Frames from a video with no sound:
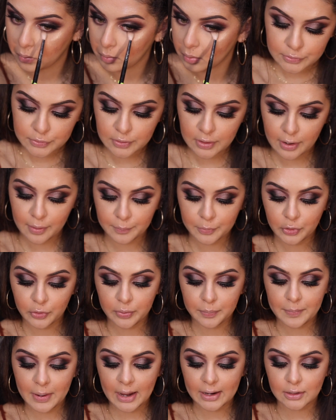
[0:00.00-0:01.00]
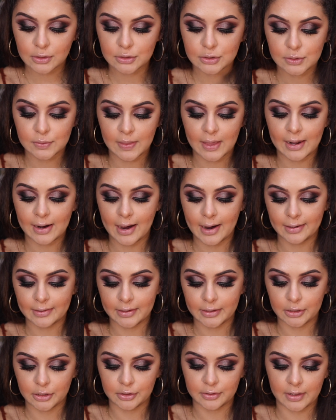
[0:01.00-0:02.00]
So now I'm going back onto that
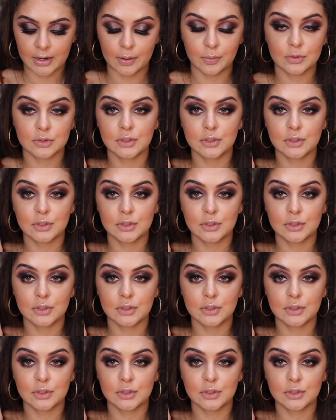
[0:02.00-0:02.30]
eyeliner that I